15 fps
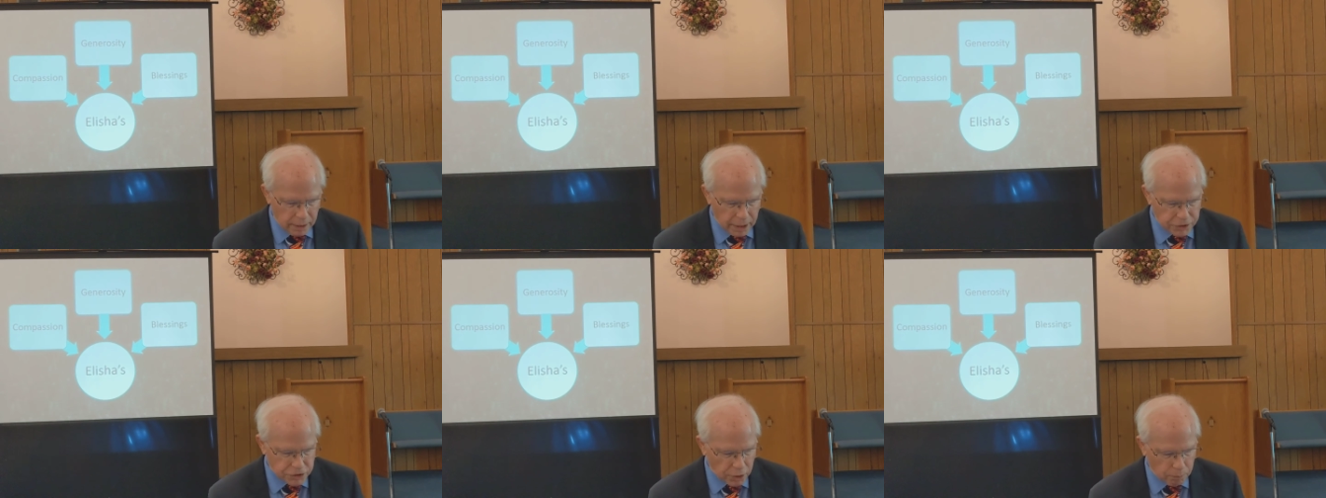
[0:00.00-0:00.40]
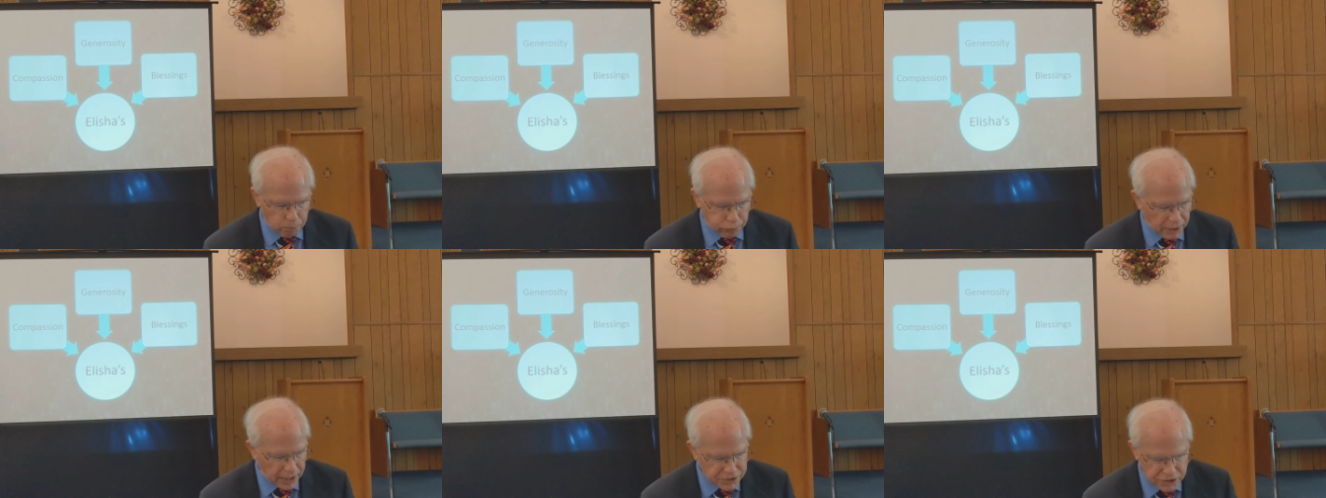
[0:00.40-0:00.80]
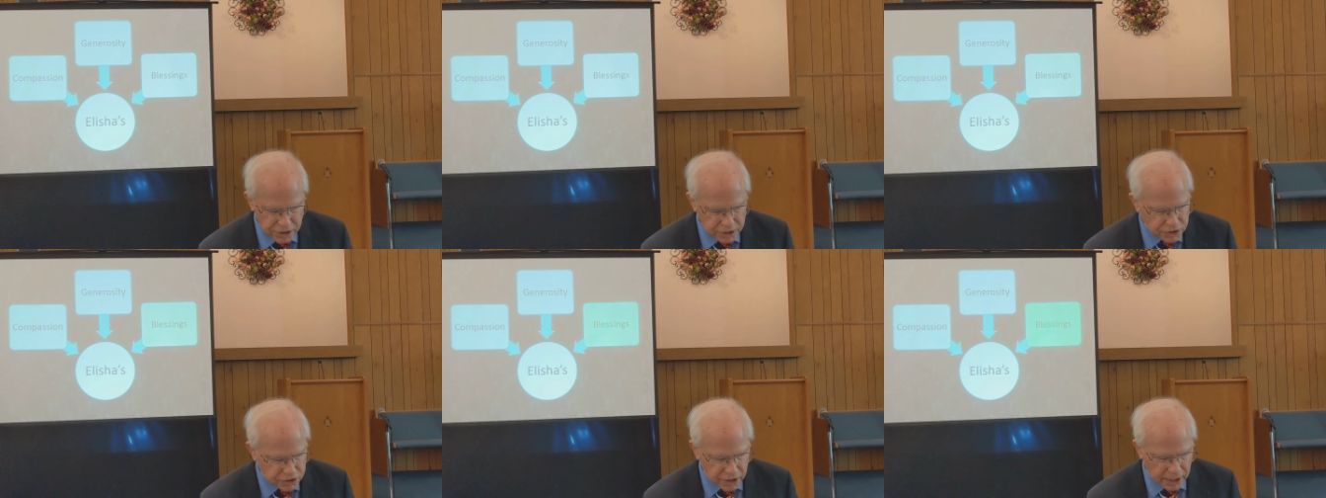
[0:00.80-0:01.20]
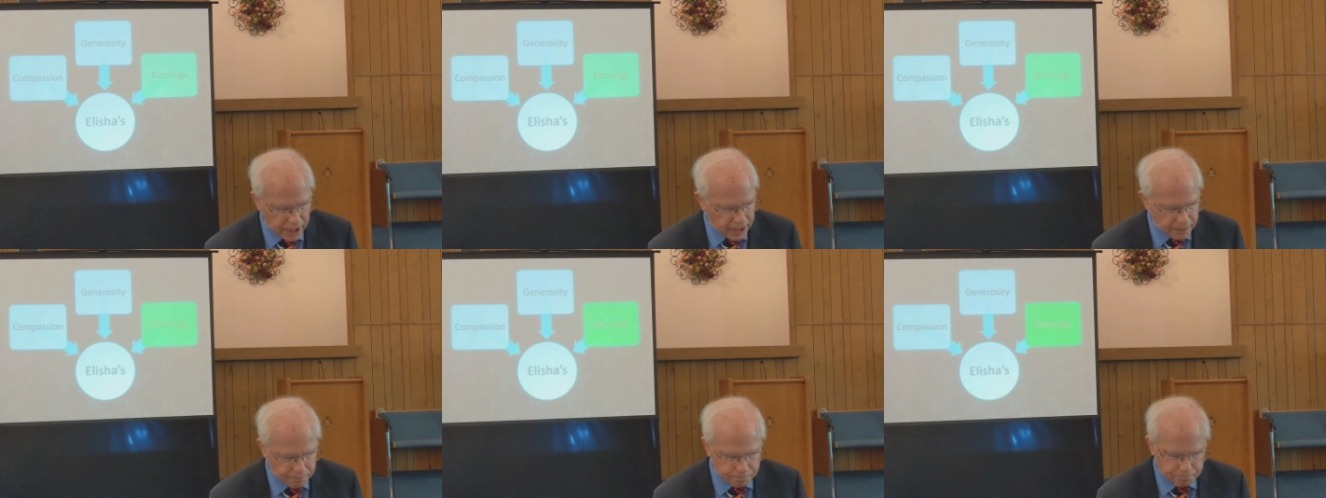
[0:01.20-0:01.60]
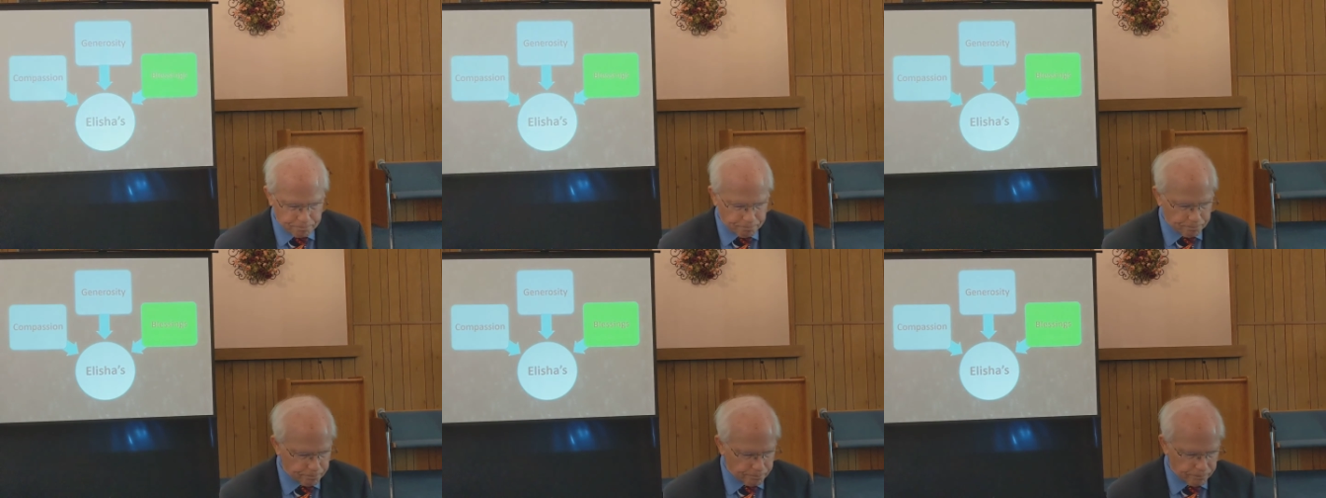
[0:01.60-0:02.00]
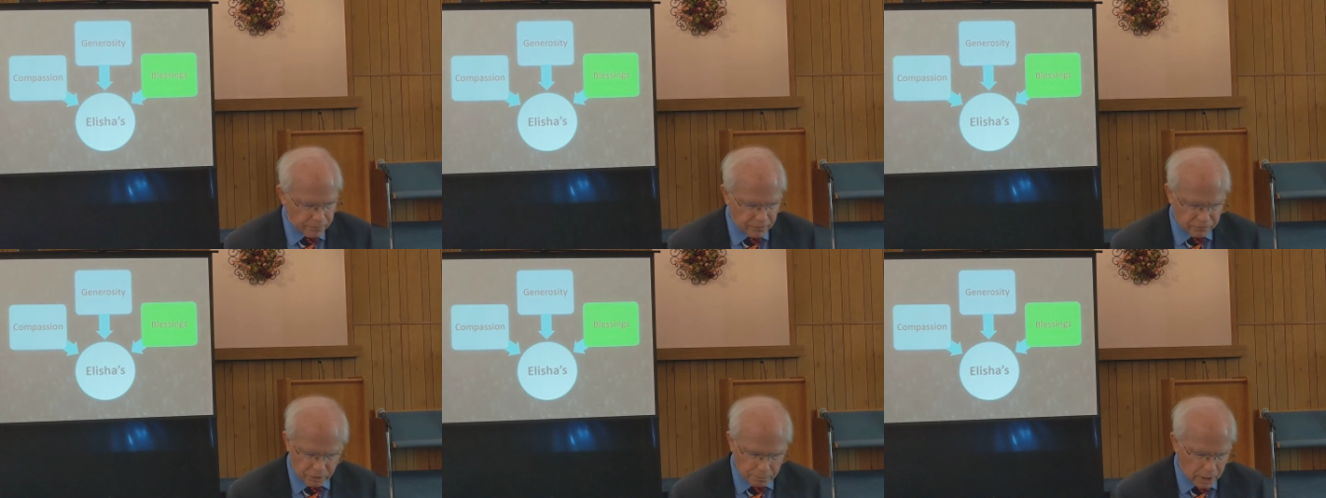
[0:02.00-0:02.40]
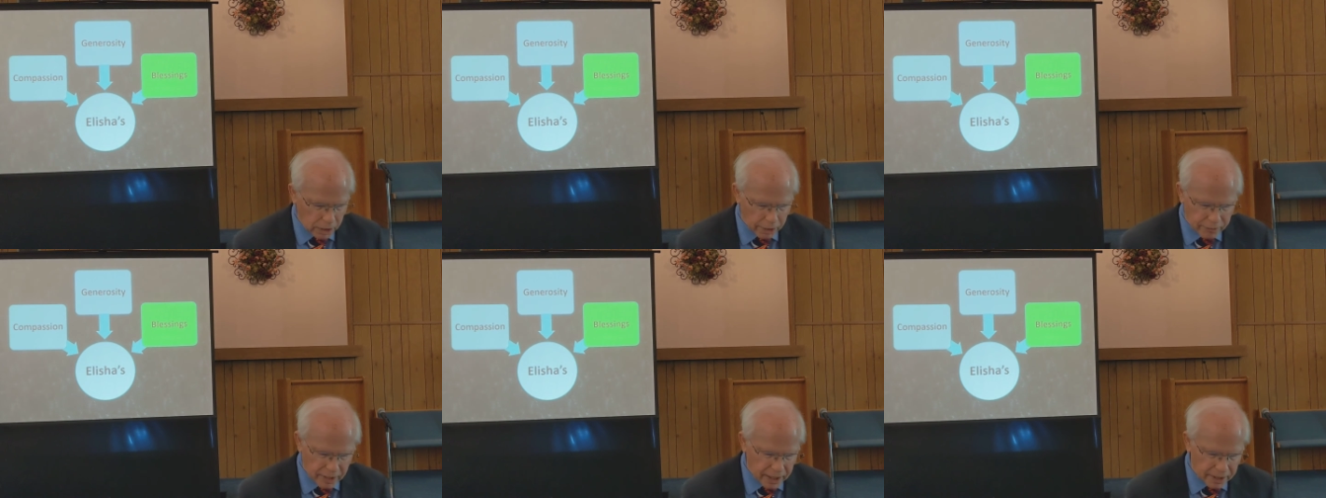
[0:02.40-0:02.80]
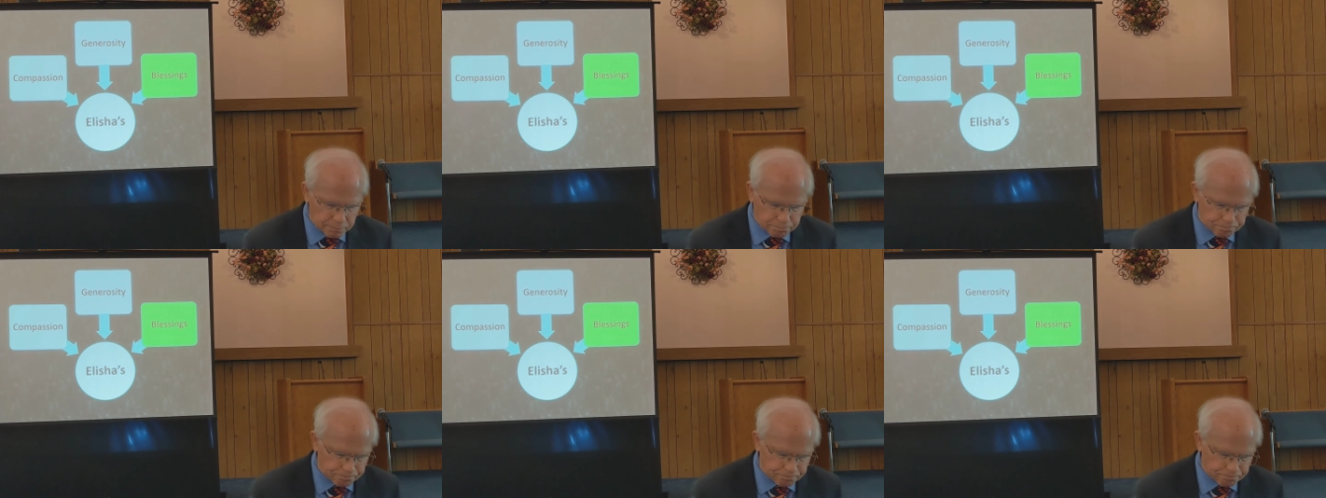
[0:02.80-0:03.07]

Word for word: And so blessings came from all of that.